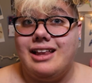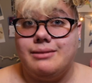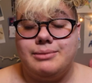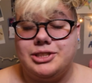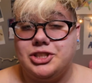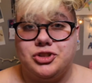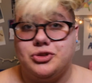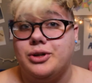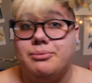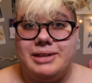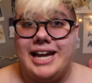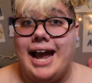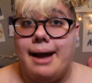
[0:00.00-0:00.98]
I'm
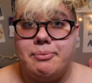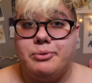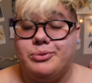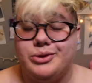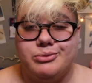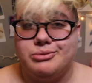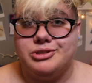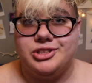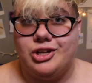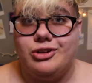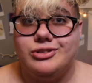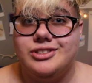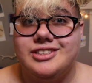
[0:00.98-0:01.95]
extremely happy with the
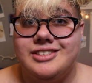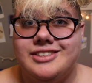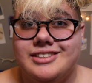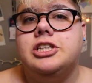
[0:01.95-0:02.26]
results.